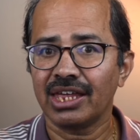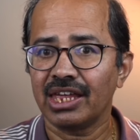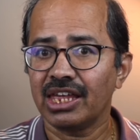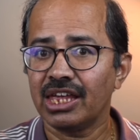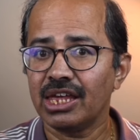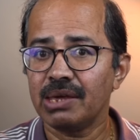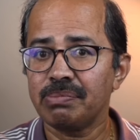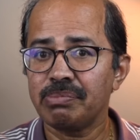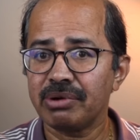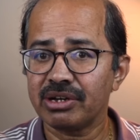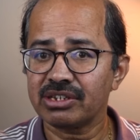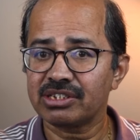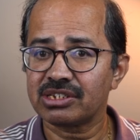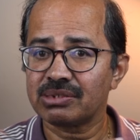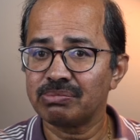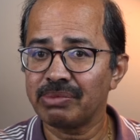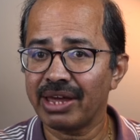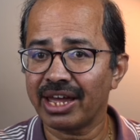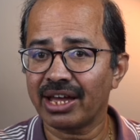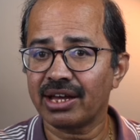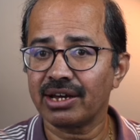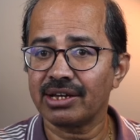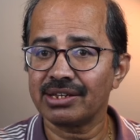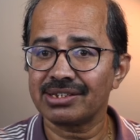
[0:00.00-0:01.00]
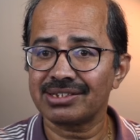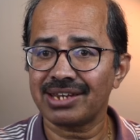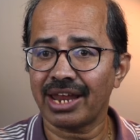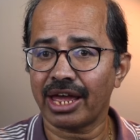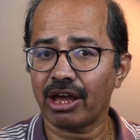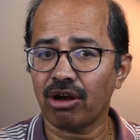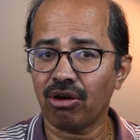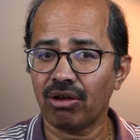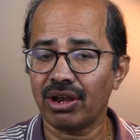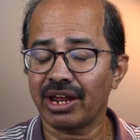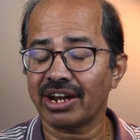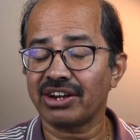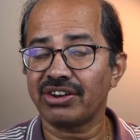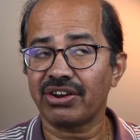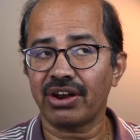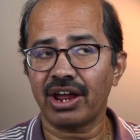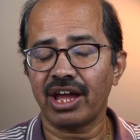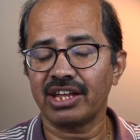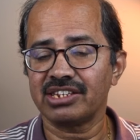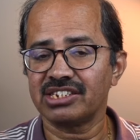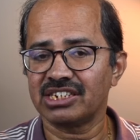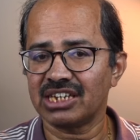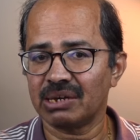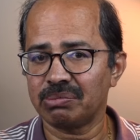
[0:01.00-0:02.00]
E-bus makers like
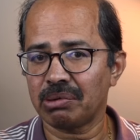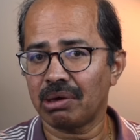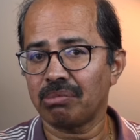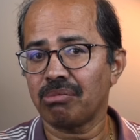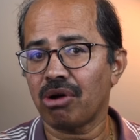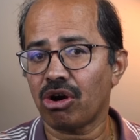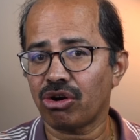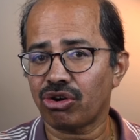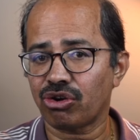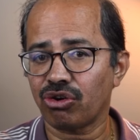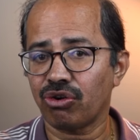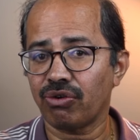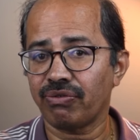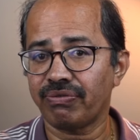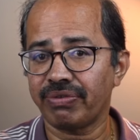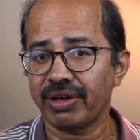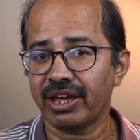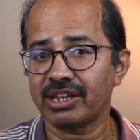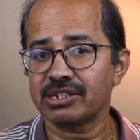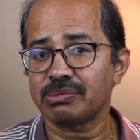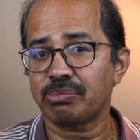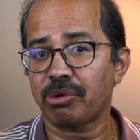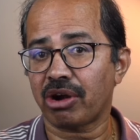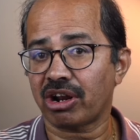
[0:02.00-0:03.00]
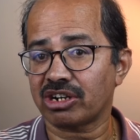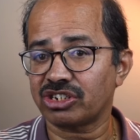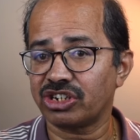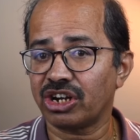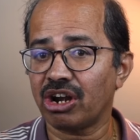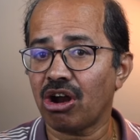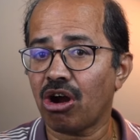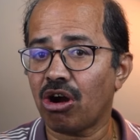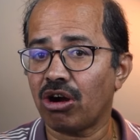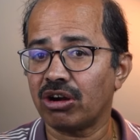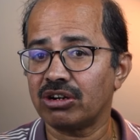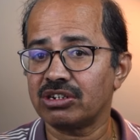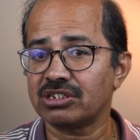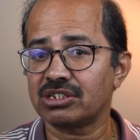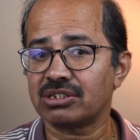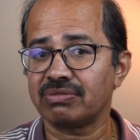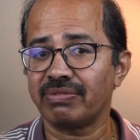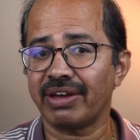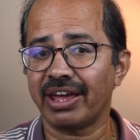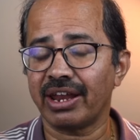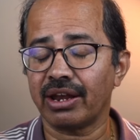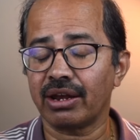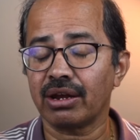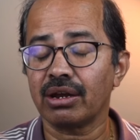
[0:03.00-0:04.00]
Olectra and JBM Auto face production halts
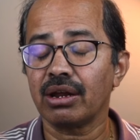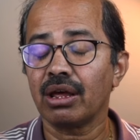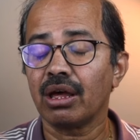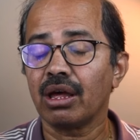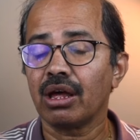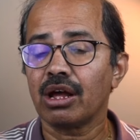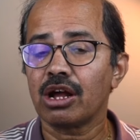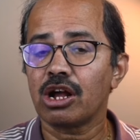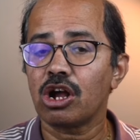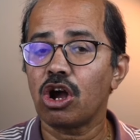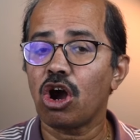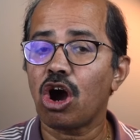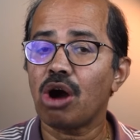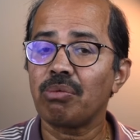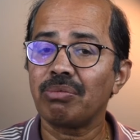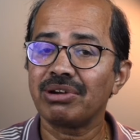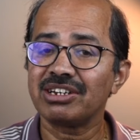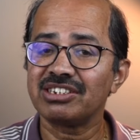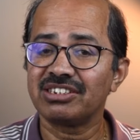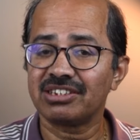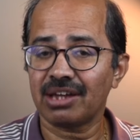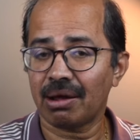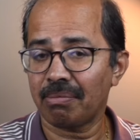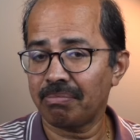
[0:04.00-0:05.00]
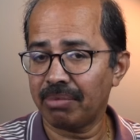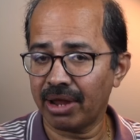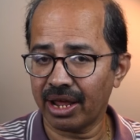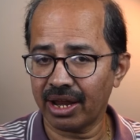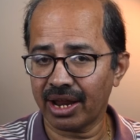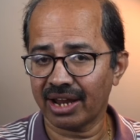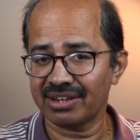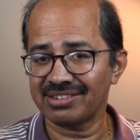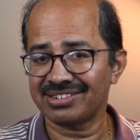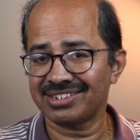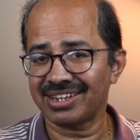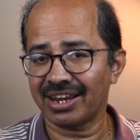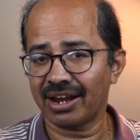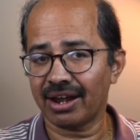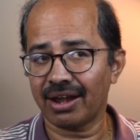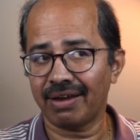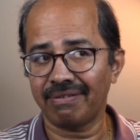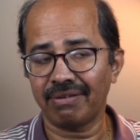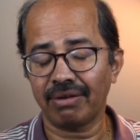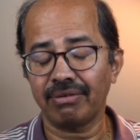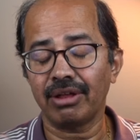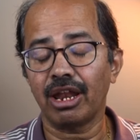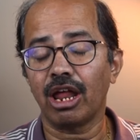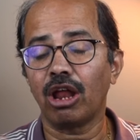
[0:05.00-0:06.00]
when government jumped in and
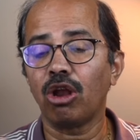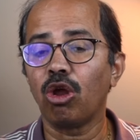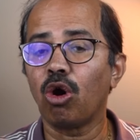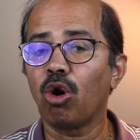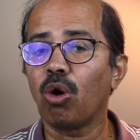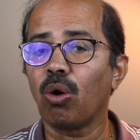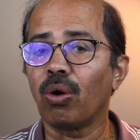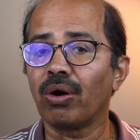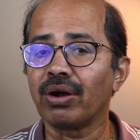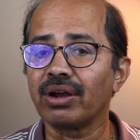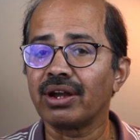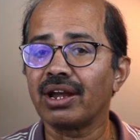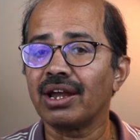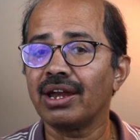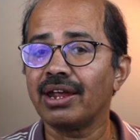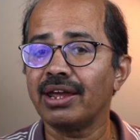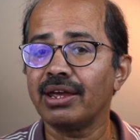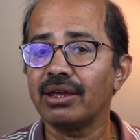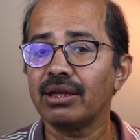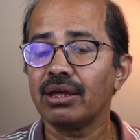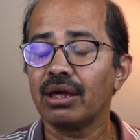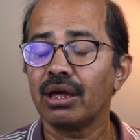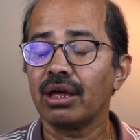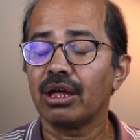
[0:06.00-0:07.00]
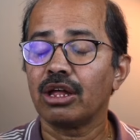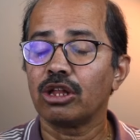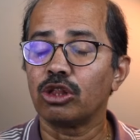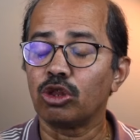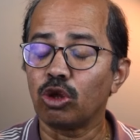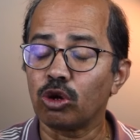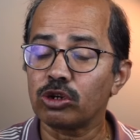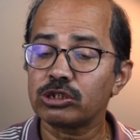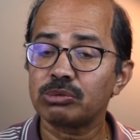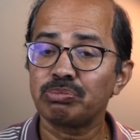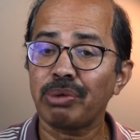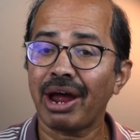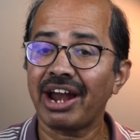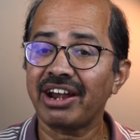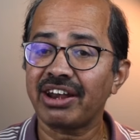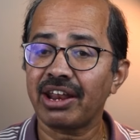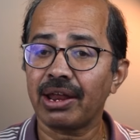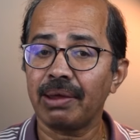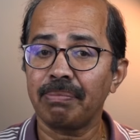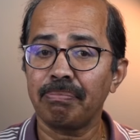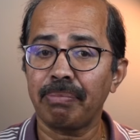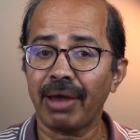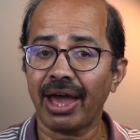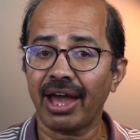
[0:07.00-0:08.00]
said we will allow only those
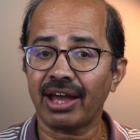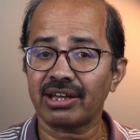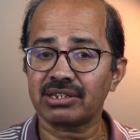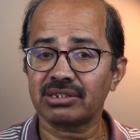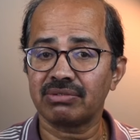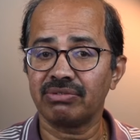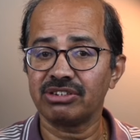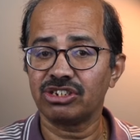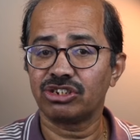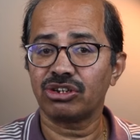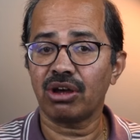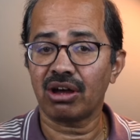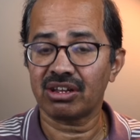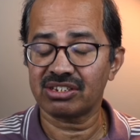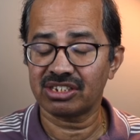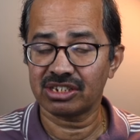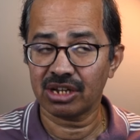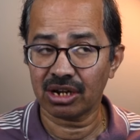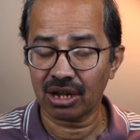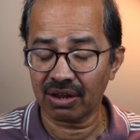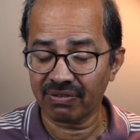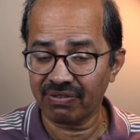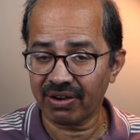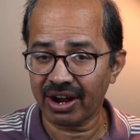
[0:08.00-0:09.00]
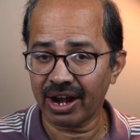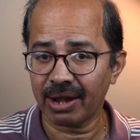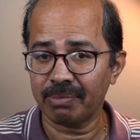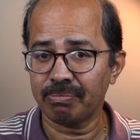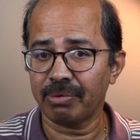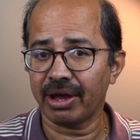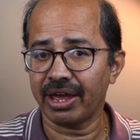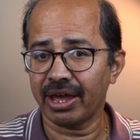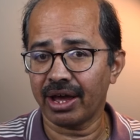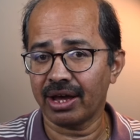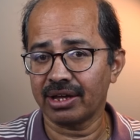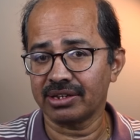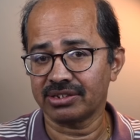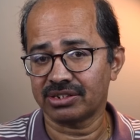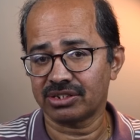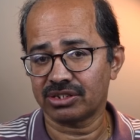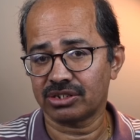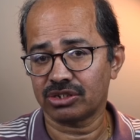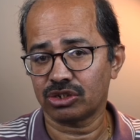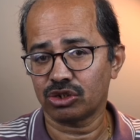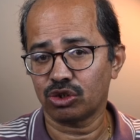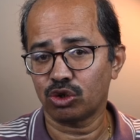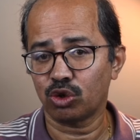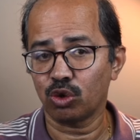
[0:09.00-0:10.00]
battery packs which are certified by
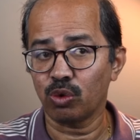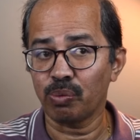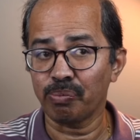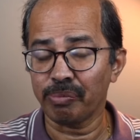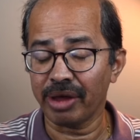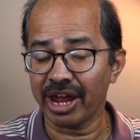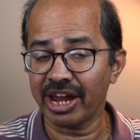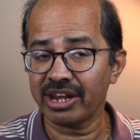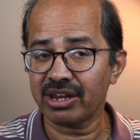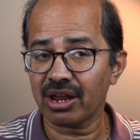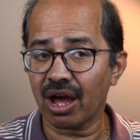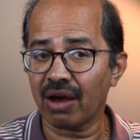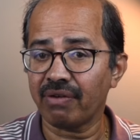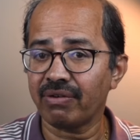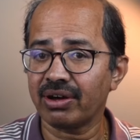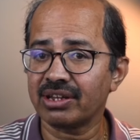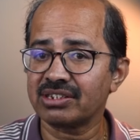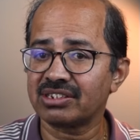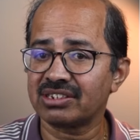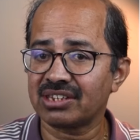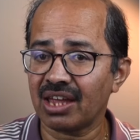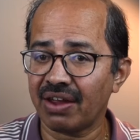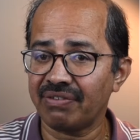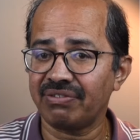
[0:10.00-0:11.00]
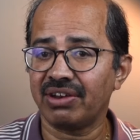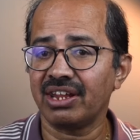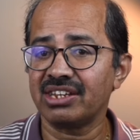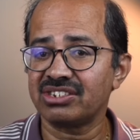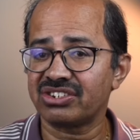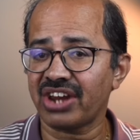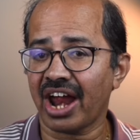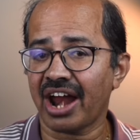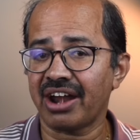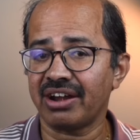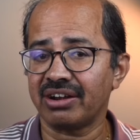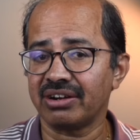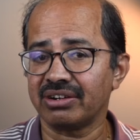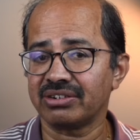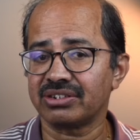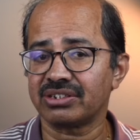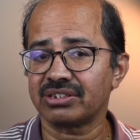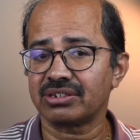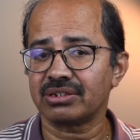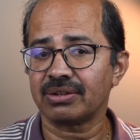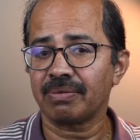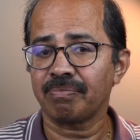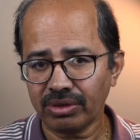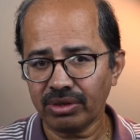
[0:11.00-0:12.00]
us to meet our safety
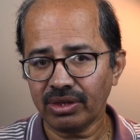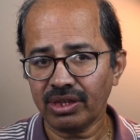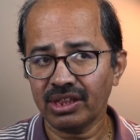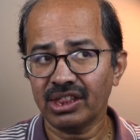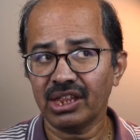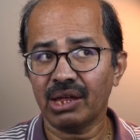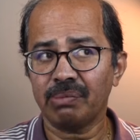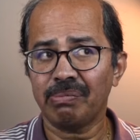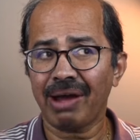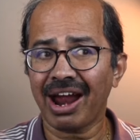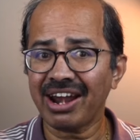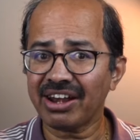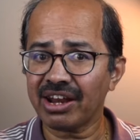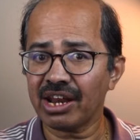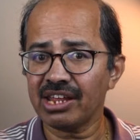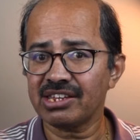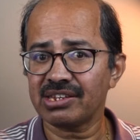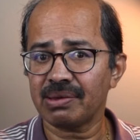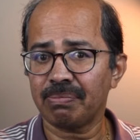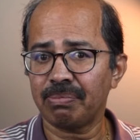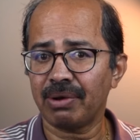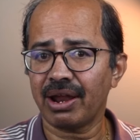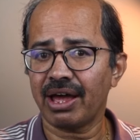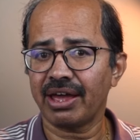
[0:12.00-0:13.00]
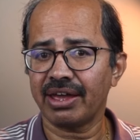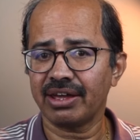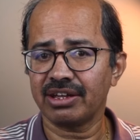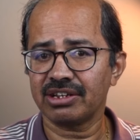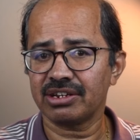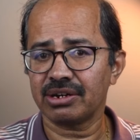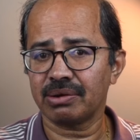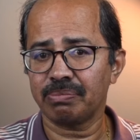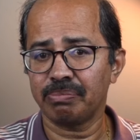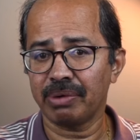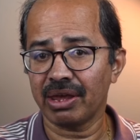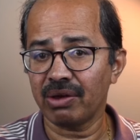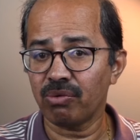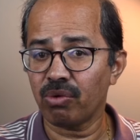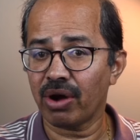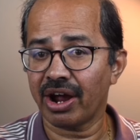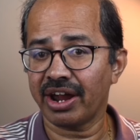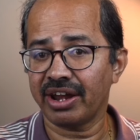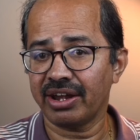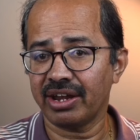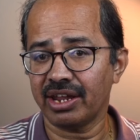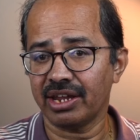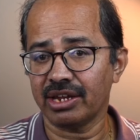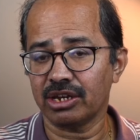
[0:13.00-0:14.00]
standards. The battery supplier
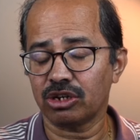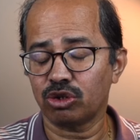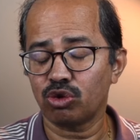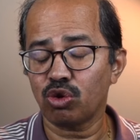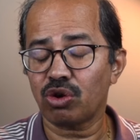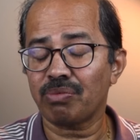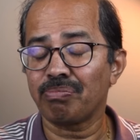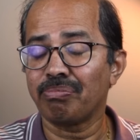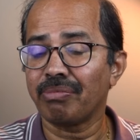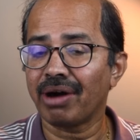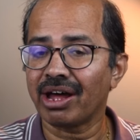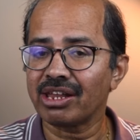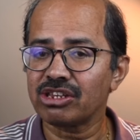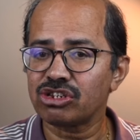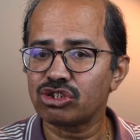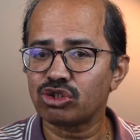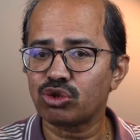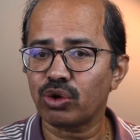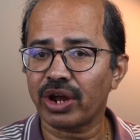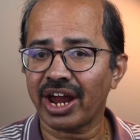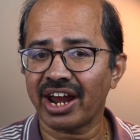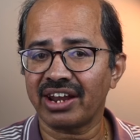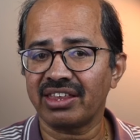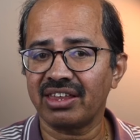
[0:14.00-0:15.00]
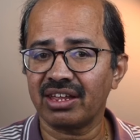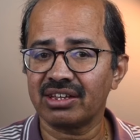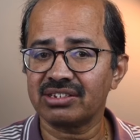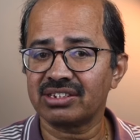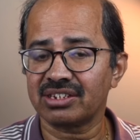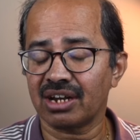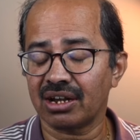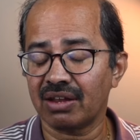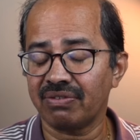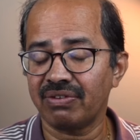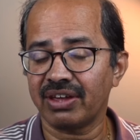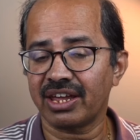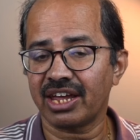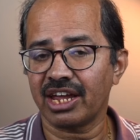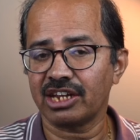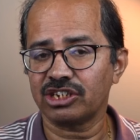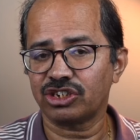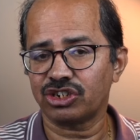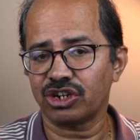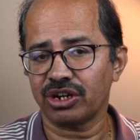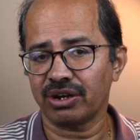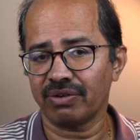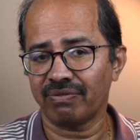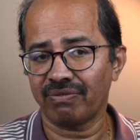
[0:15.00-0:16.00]
BYD took months to get the
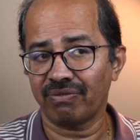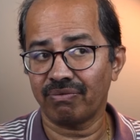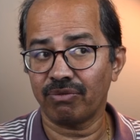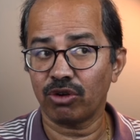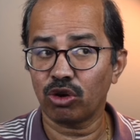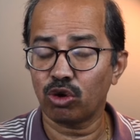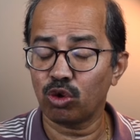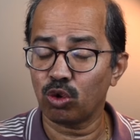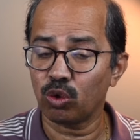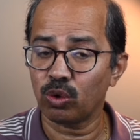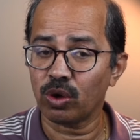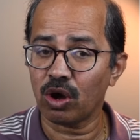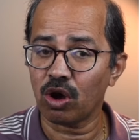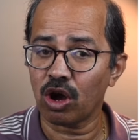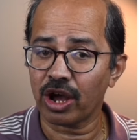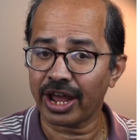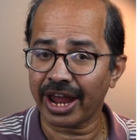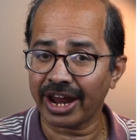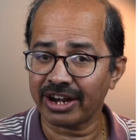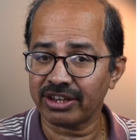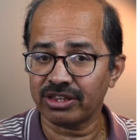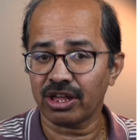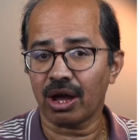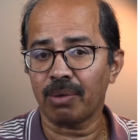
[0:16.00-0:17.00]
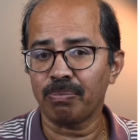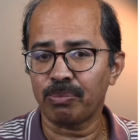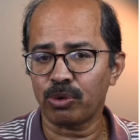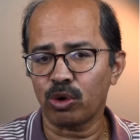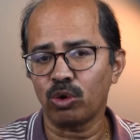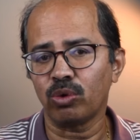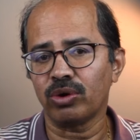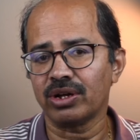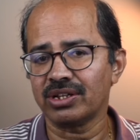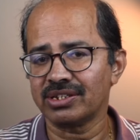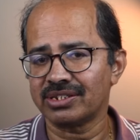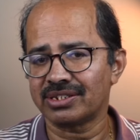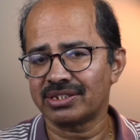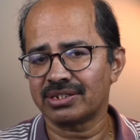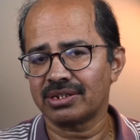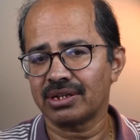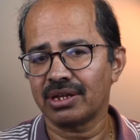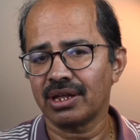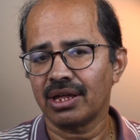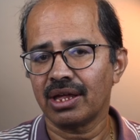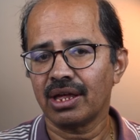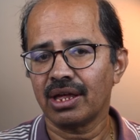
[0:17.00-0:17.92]
certification, to get the approvals,